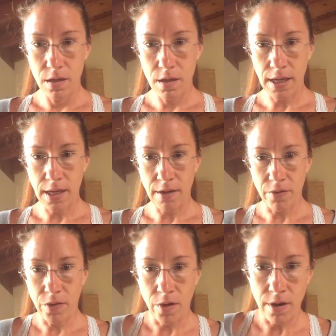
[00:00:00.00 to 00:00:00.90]
I
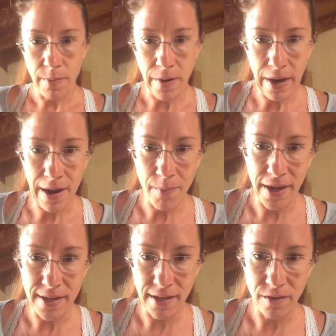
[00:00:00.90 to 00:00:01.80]
never thought about how my
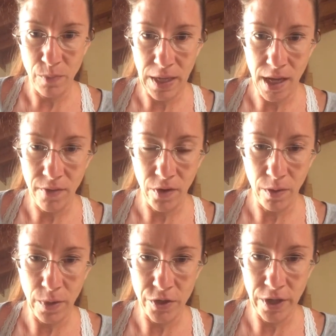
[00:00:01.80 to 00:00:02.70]
addictive behavior
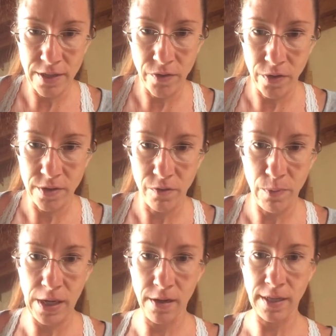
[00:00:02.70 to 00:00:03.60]
could be a transference of
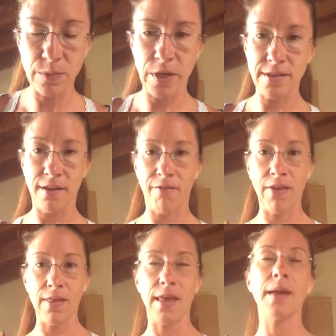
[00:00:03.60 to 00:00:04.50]
me not expressing a
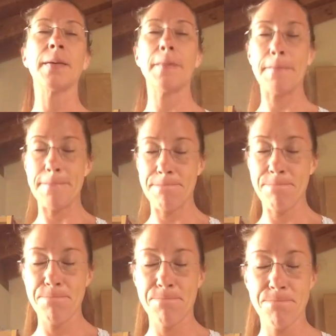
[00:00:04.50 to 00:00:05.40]
feeling.
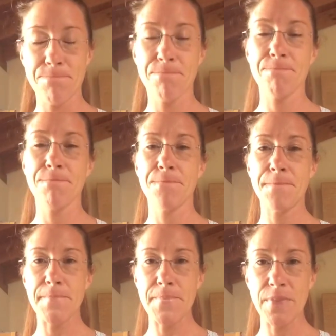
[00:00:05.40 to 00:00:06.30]
Mm-hmm.
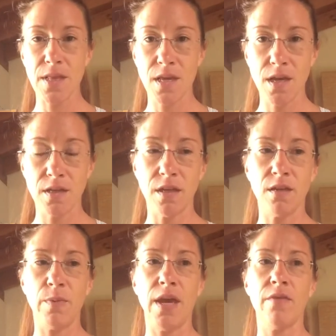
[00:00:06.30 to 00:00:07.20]

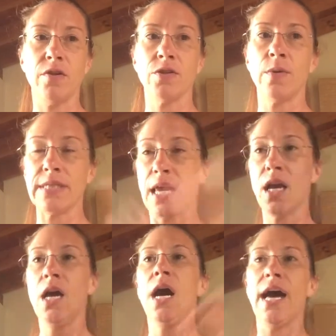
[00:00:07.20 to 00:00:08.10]
Addictive behavior is always like,
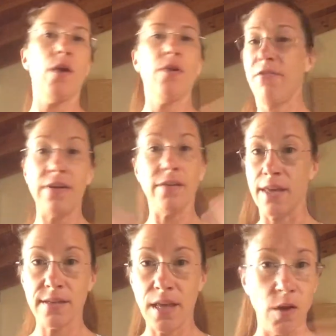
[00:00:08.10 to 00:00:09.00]
I don't want to feel
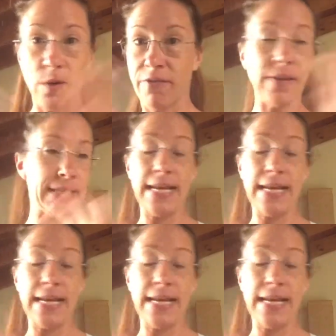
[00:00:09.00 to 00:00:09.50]
this. I don't want to feel this.